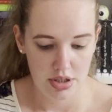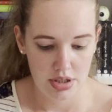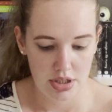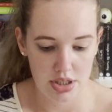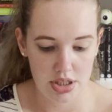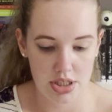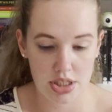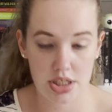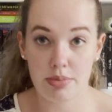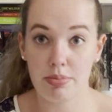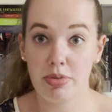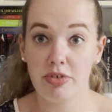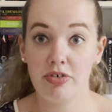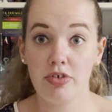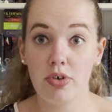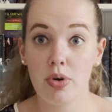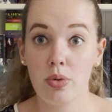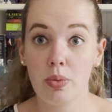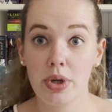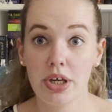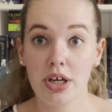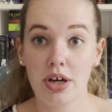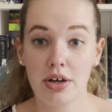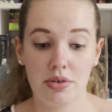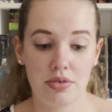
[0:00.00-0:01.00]
So before
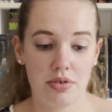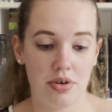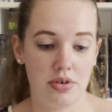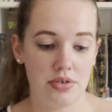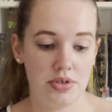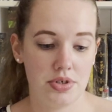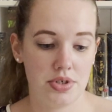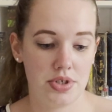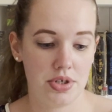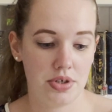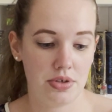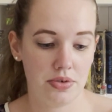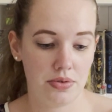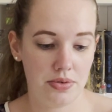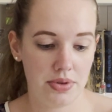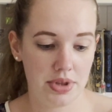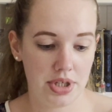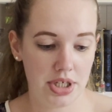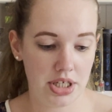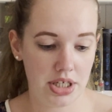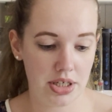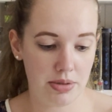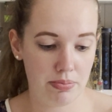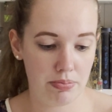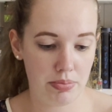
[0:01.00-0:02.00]
we go on to
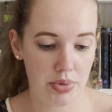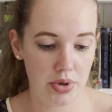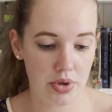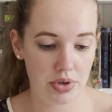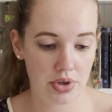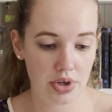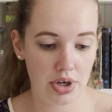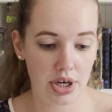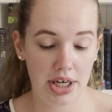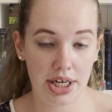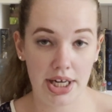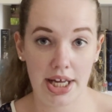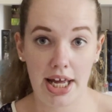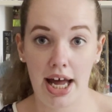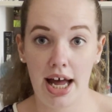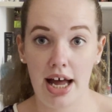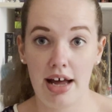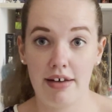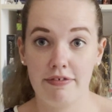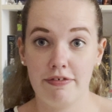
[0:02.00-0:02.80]
the book, I have